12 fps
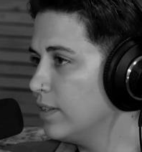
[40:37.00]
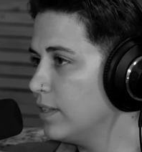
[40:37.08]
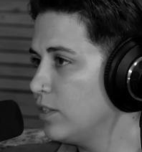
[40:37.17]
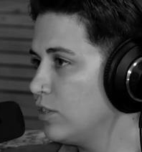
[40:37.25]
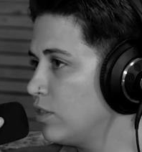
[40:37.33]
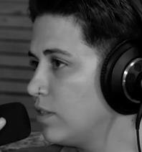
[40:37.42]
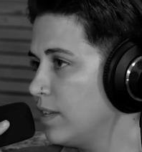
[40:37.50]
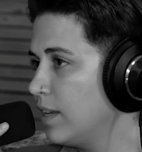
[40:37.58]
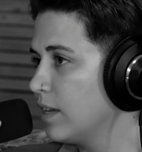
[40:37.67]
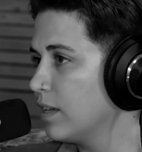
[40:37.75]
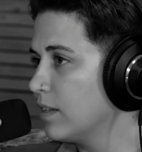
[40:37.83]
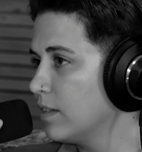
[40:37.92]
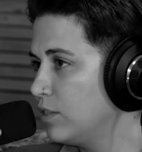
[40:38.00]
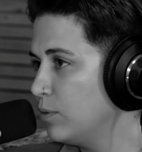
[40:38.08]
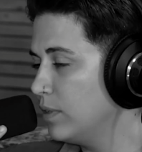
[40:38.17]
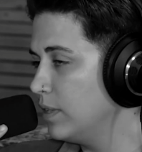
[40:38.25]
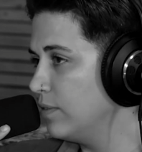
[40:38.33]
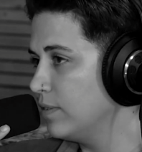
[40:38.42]
even sing. She
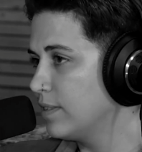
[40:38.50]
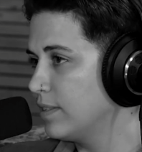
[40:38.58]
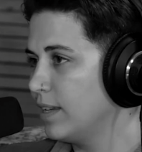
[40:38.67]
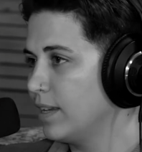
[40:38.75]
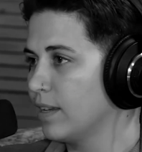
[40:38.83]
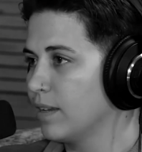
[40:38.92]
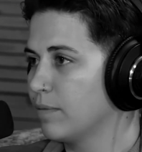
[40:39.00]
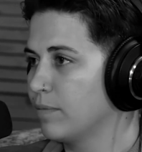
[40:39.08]
wouldn't even sing.